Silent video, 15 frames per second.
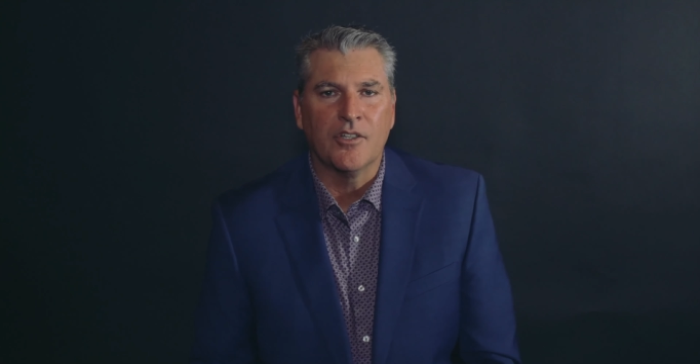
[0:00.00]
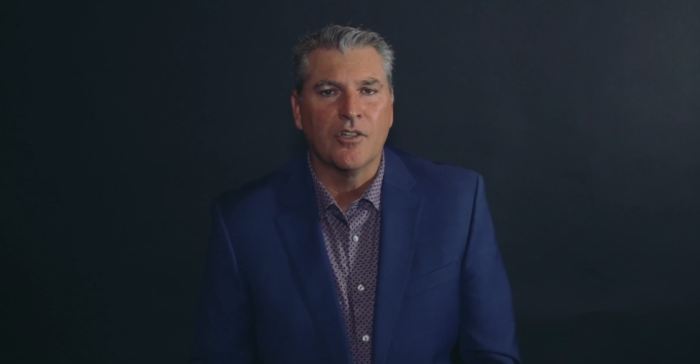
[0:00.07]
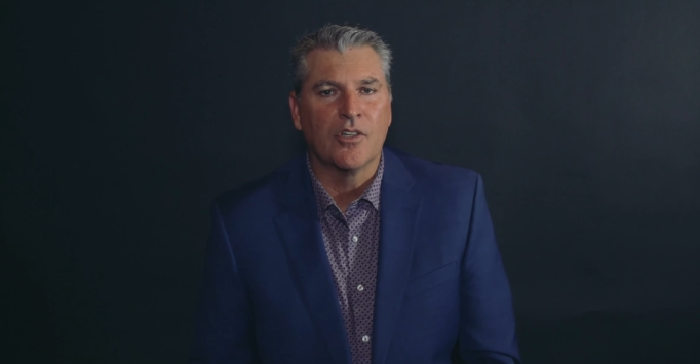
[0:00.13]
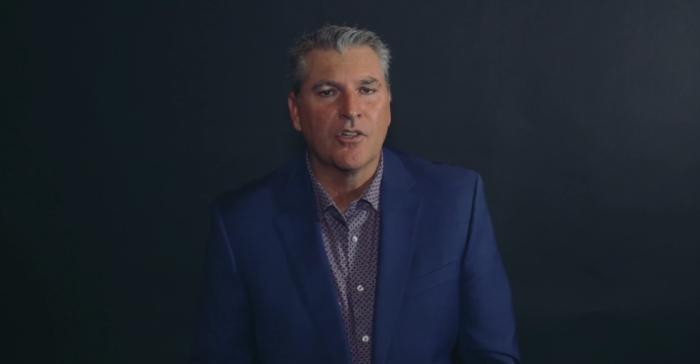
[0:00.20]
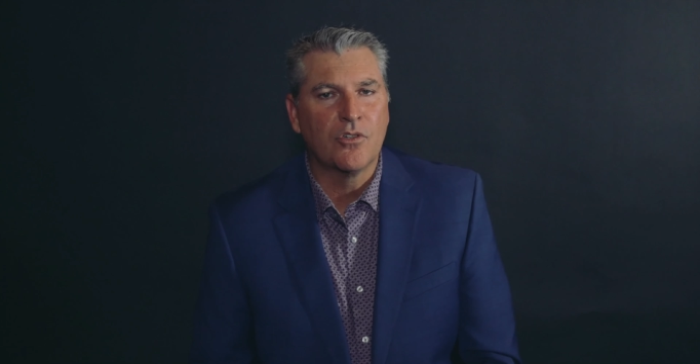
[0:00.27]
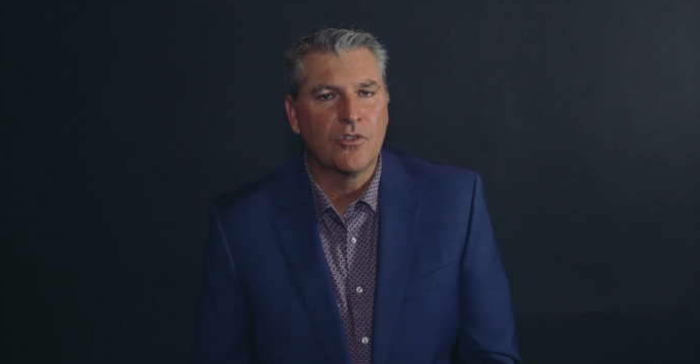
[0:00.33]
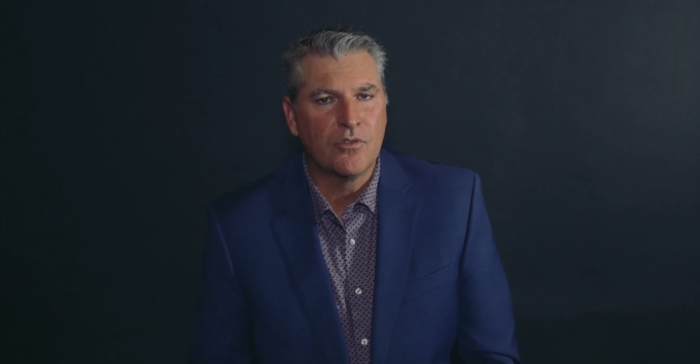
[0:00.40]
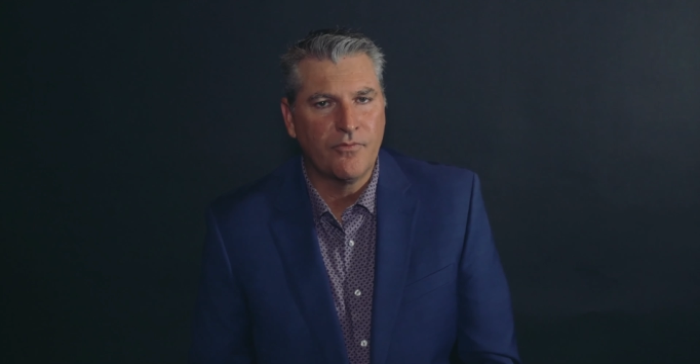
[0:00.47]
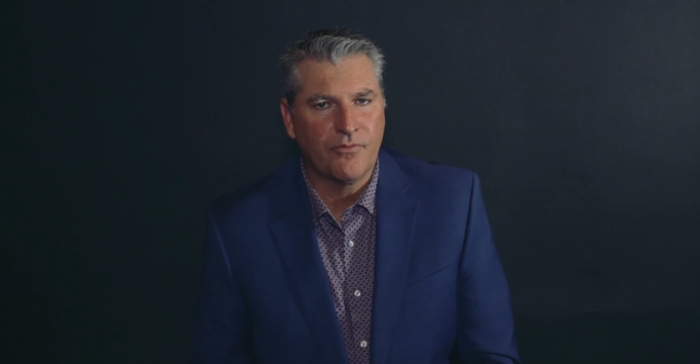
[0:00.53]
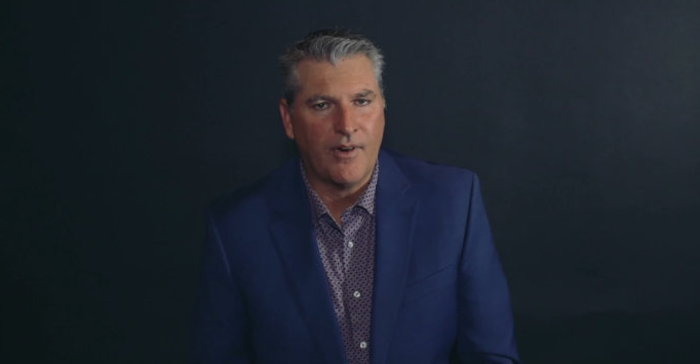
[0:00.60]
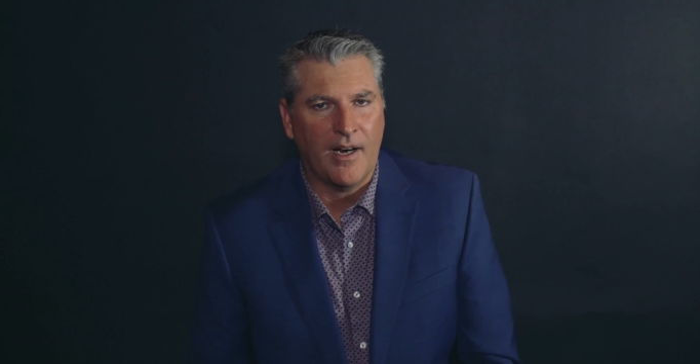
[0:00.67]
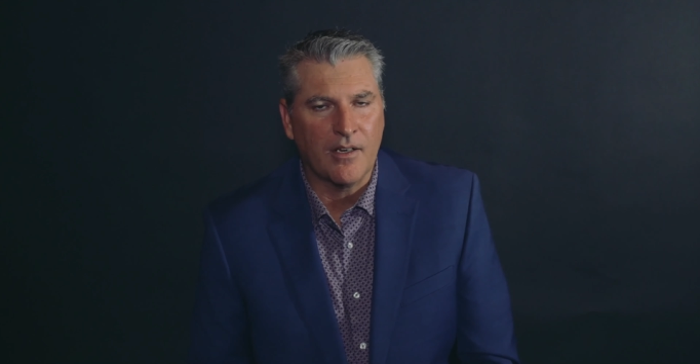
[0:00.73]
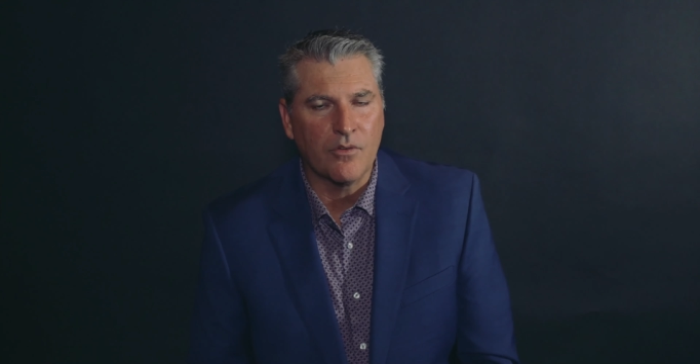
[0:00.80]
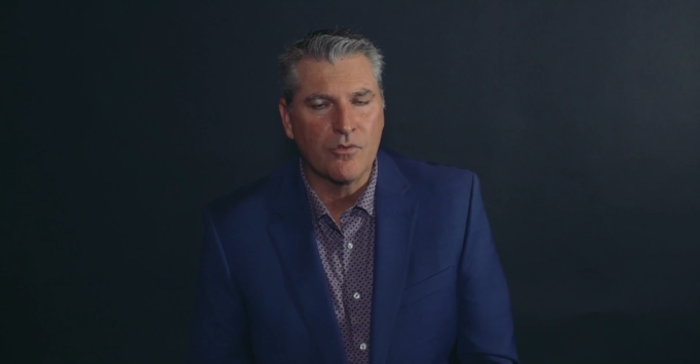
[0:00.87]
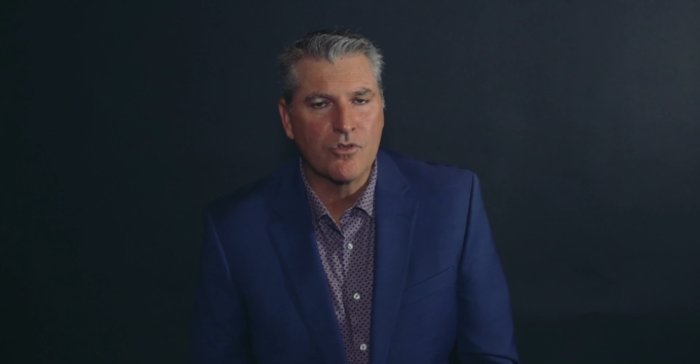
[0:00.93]
your
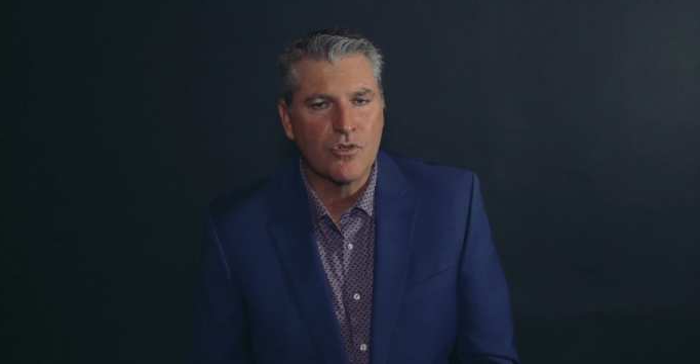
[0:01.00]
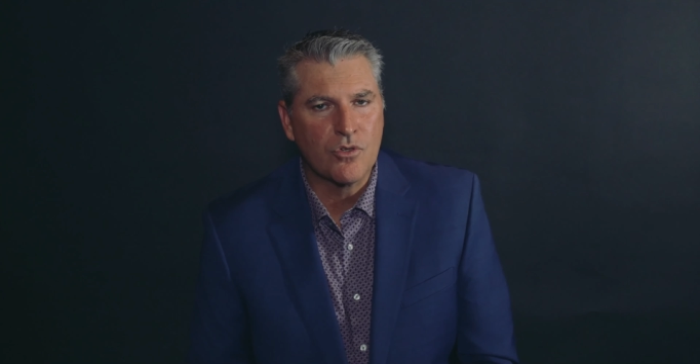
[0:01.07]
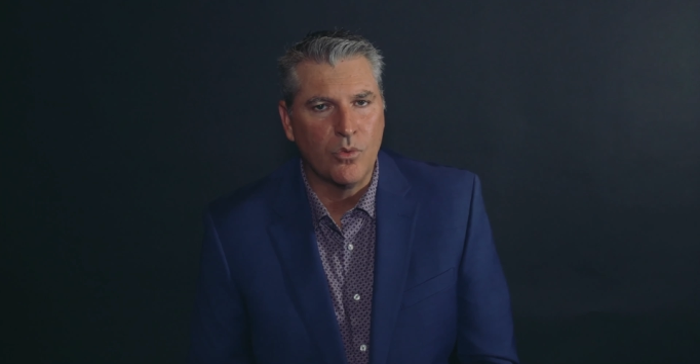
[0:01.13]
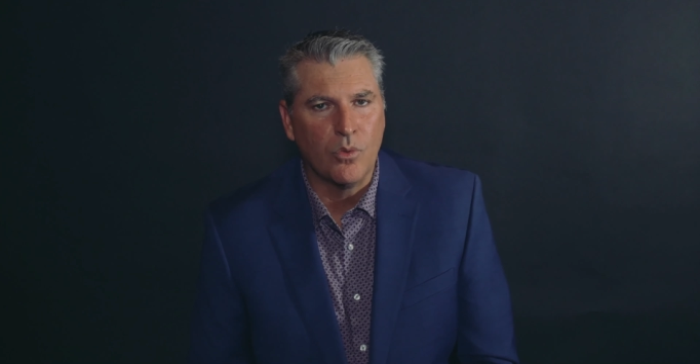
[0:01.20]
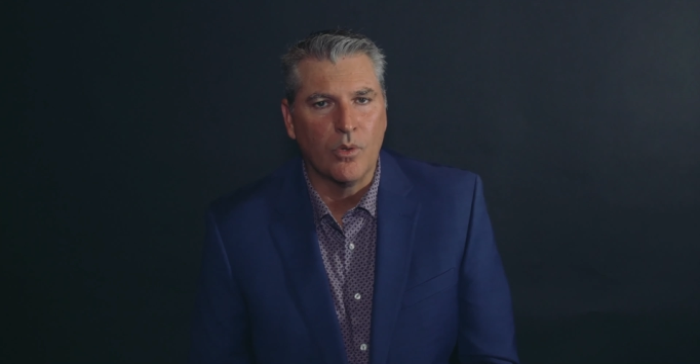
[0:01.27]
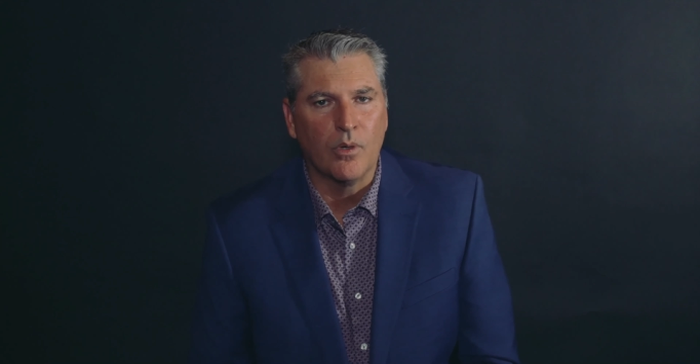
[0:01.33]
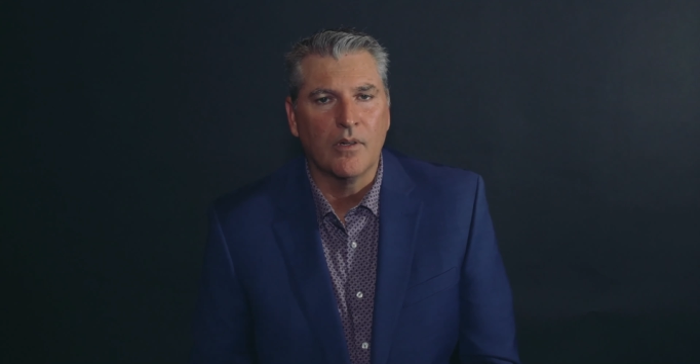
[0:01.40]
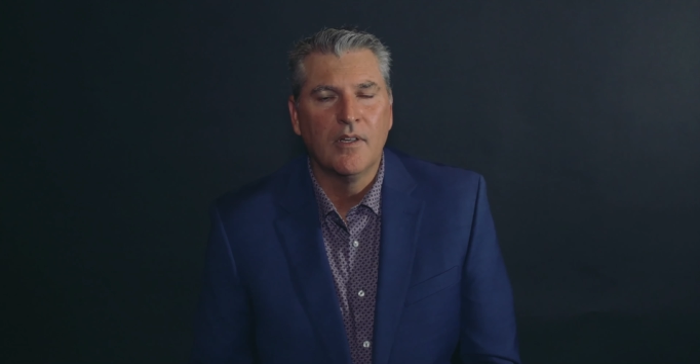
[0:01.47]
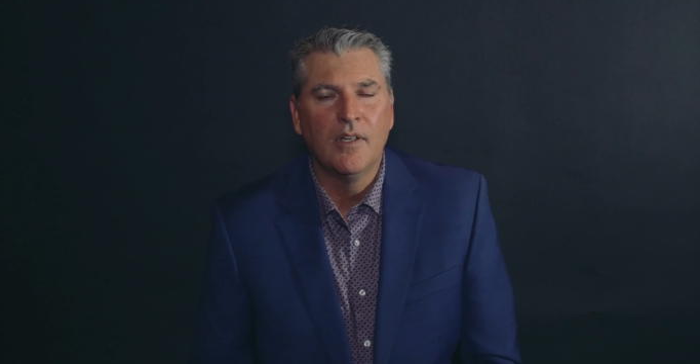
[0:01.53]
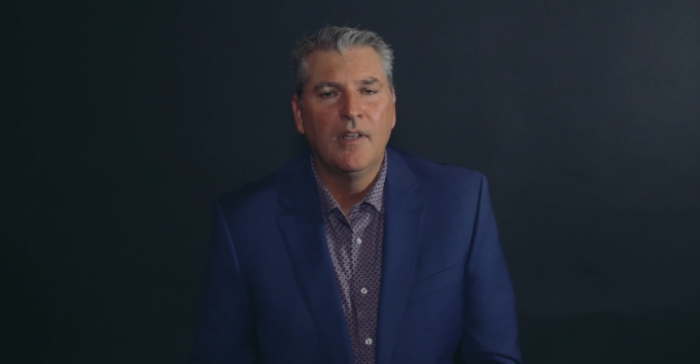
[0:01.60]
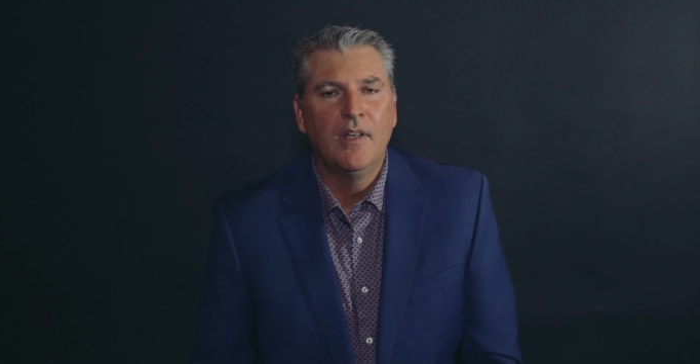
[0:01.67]
FICO score.